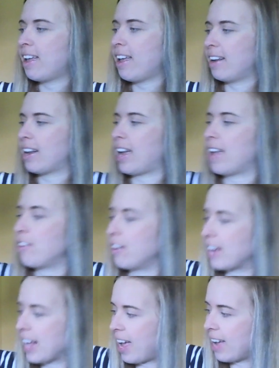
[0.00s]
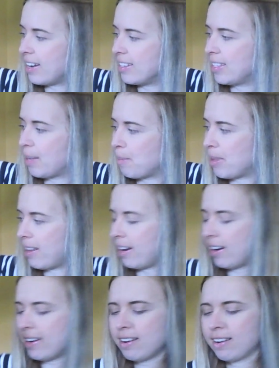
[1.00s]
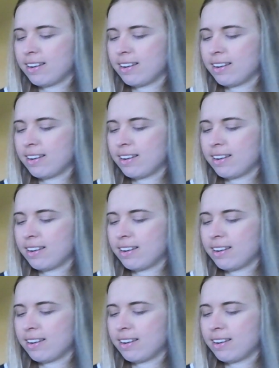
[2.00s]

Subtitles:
and I've already added some in there.